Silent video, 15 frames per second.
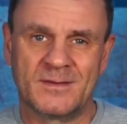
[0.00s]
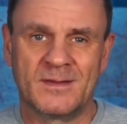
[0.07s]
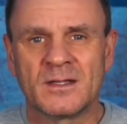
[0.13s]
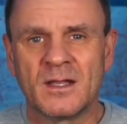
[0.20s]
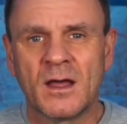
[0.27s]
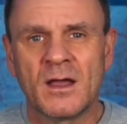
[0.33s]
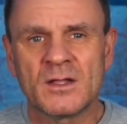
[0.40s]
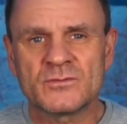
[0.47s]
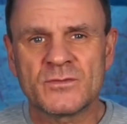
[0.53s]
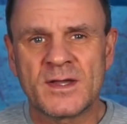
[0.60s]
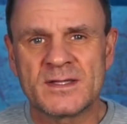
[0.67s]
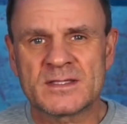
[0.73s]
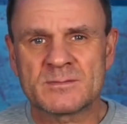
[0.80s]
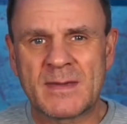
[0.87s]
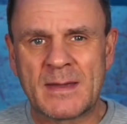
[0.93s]
The large
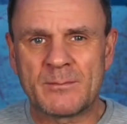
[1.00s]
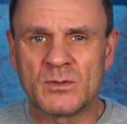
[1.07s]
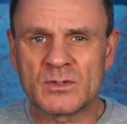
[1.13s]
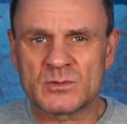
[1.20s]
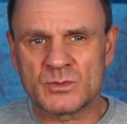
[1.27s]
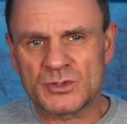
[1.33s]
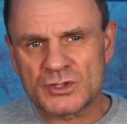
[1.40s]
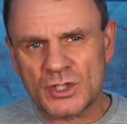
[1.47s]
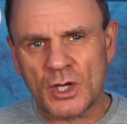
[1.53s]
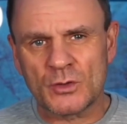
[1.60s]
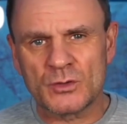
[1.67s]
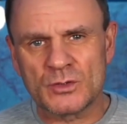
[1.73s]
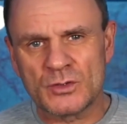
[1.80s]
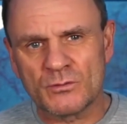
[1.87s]
radius map books will show you